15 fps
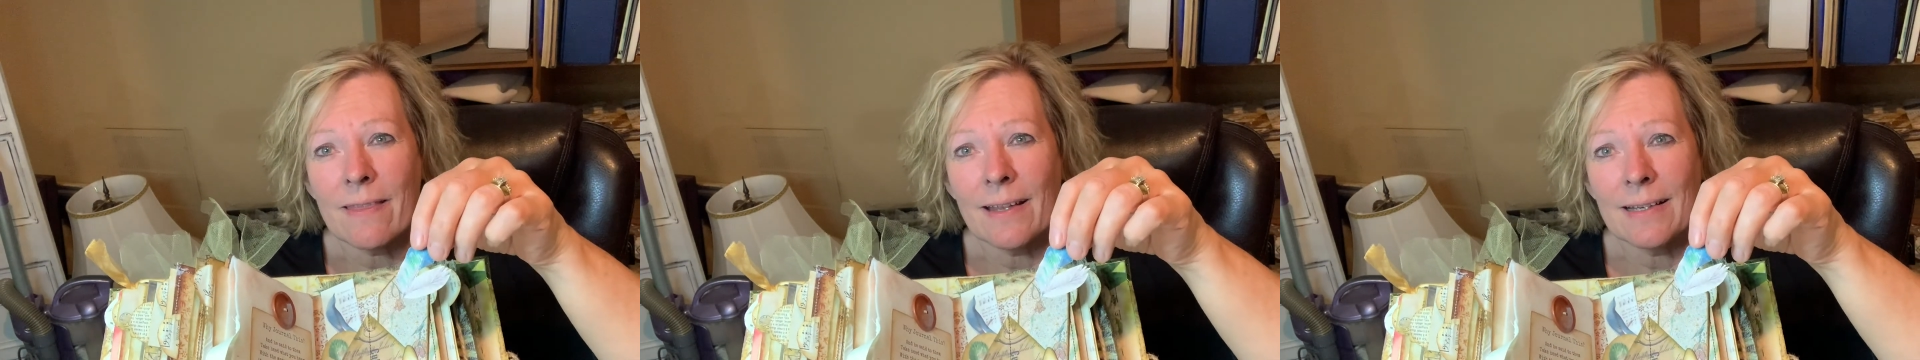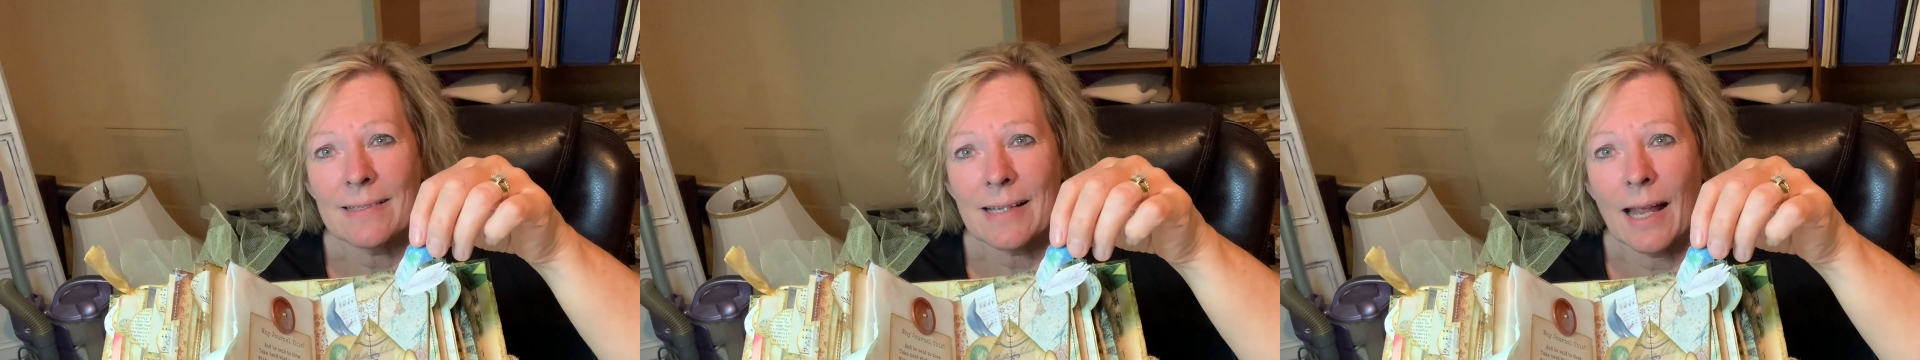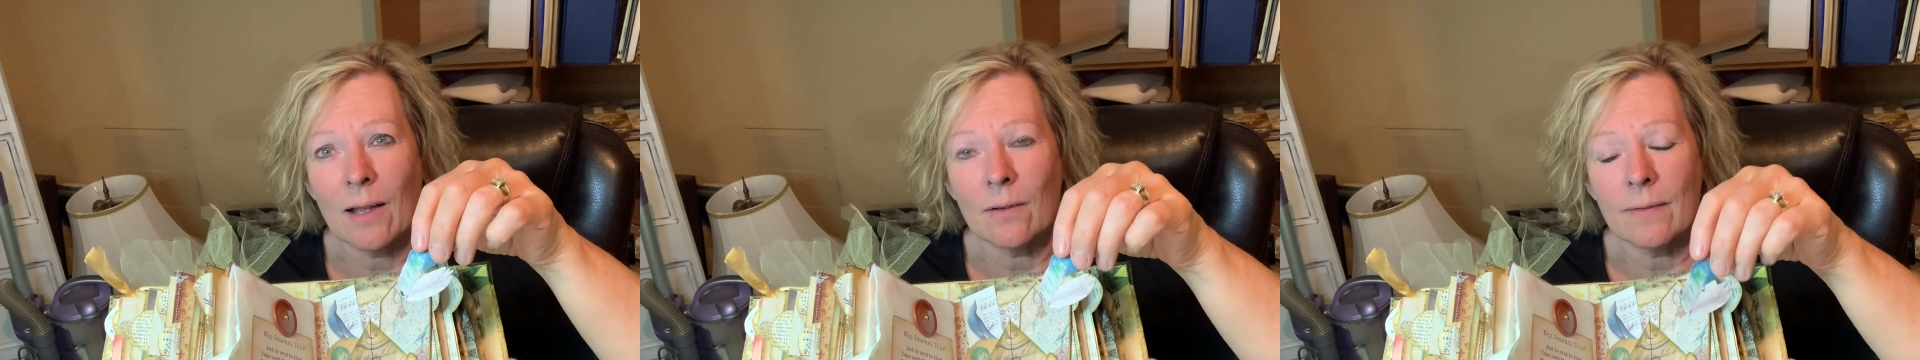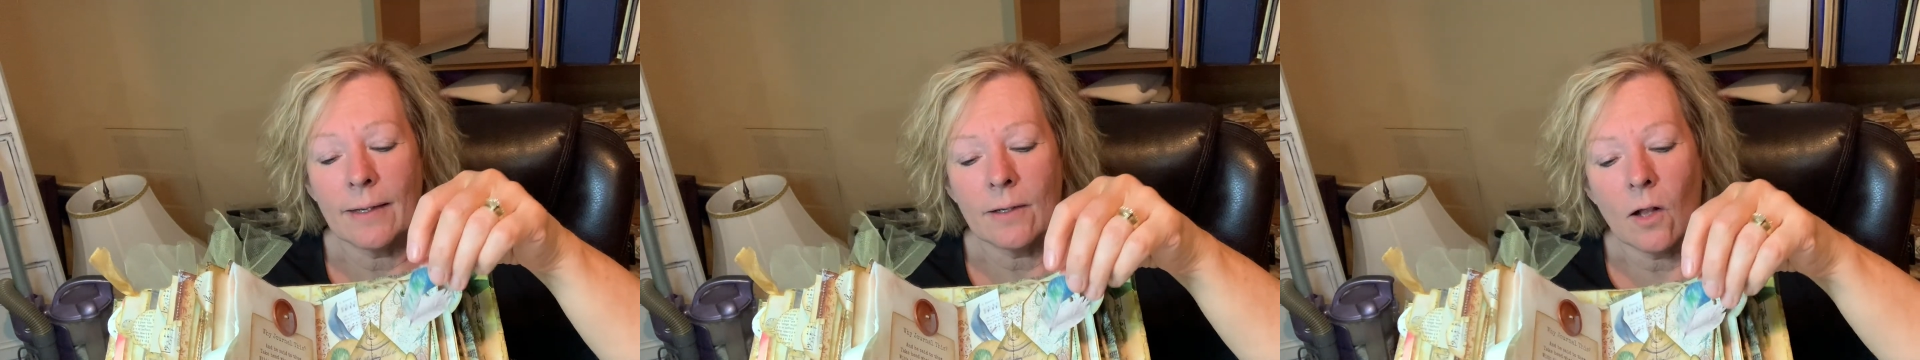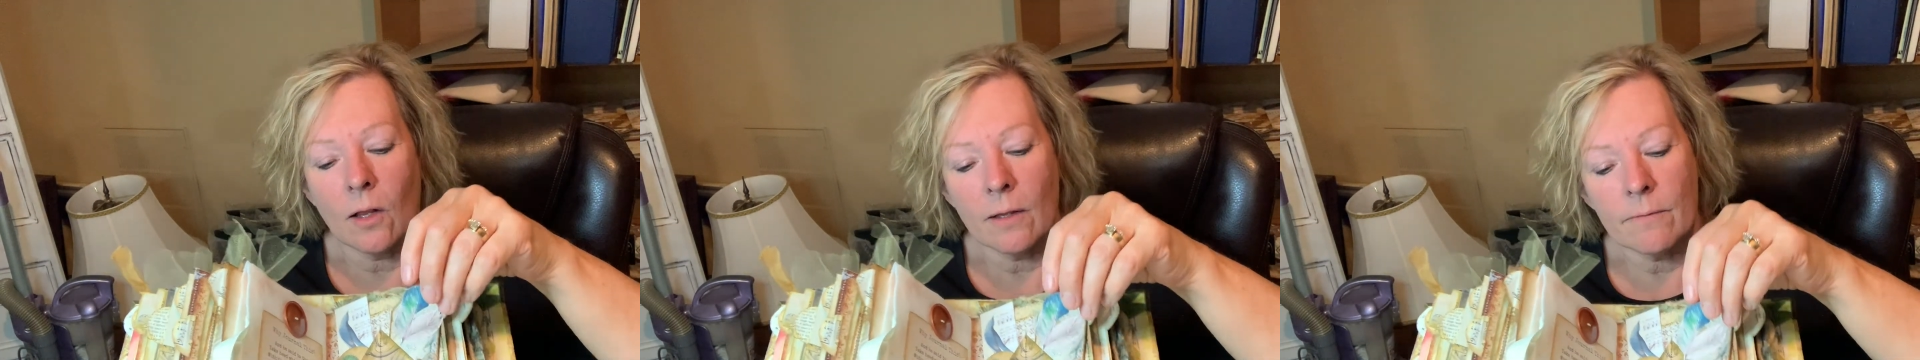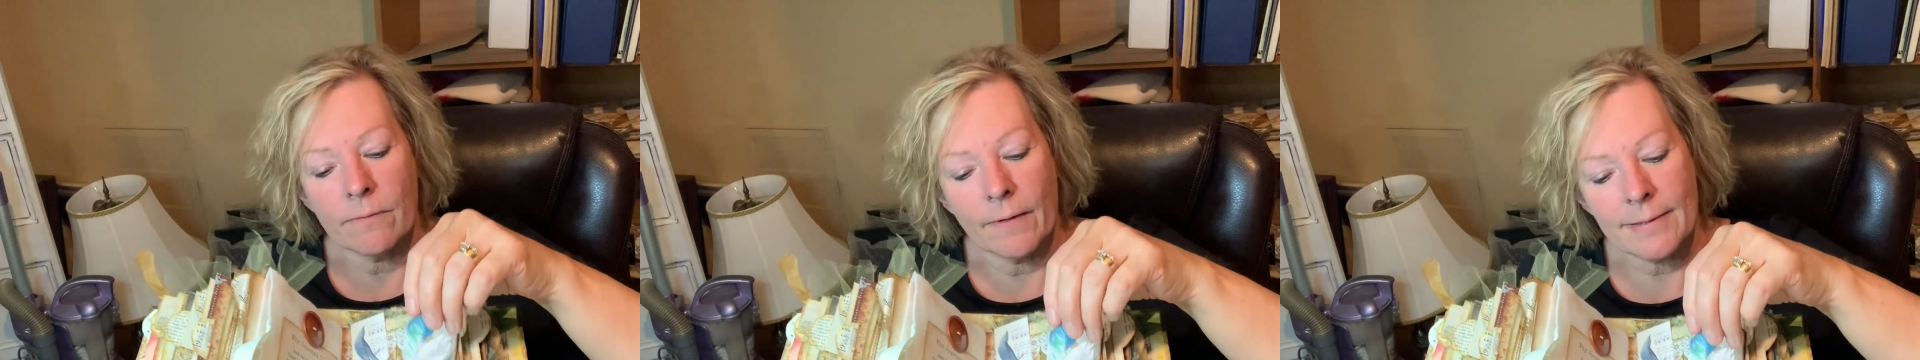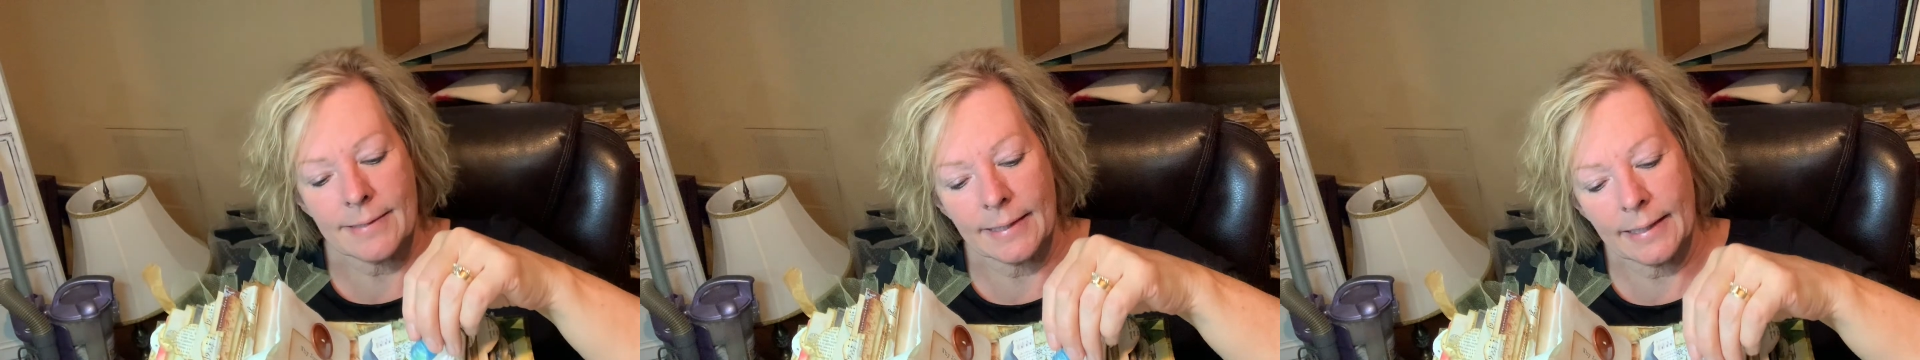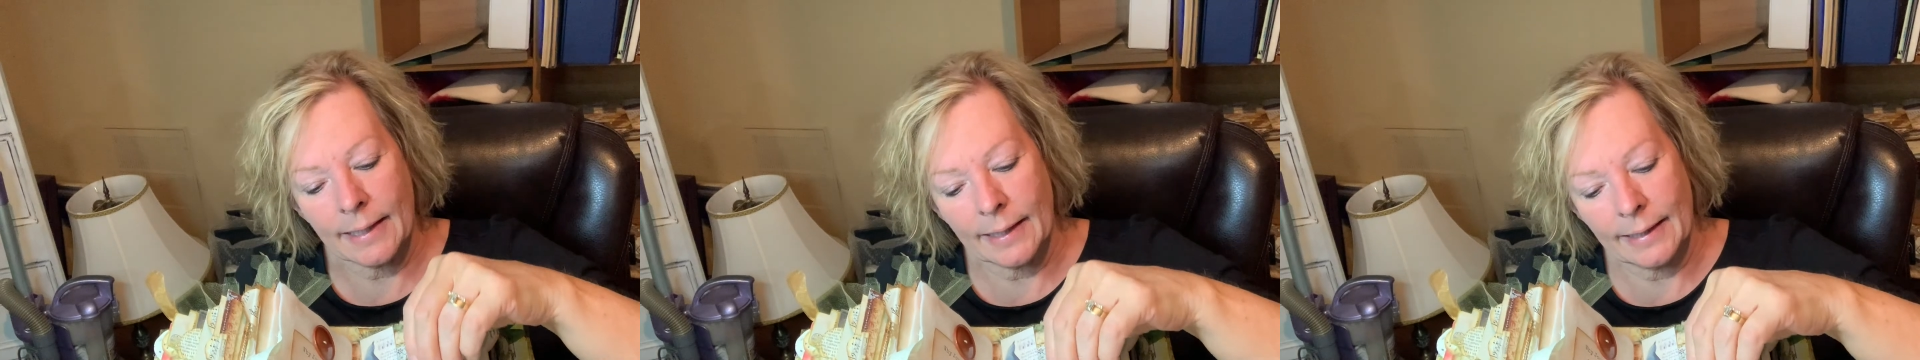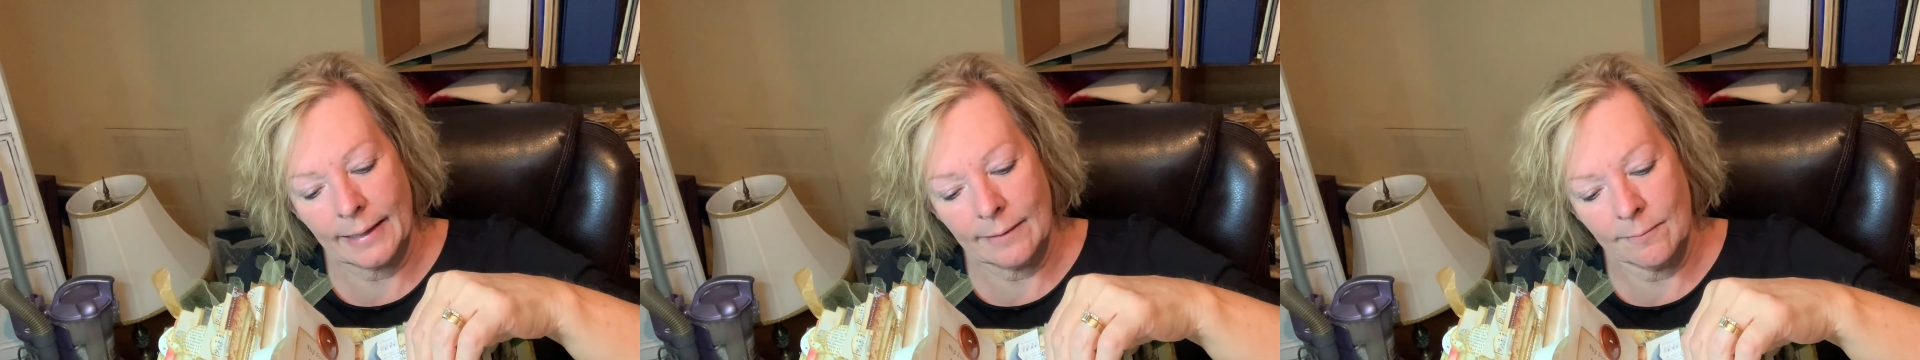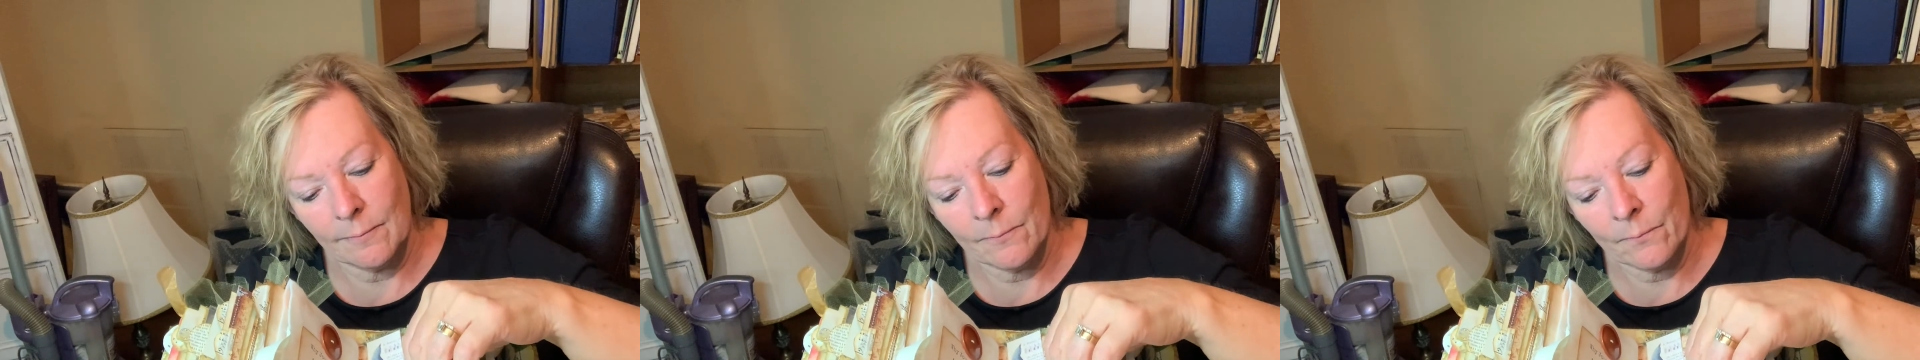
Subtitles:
things out, they call it fussy cutting.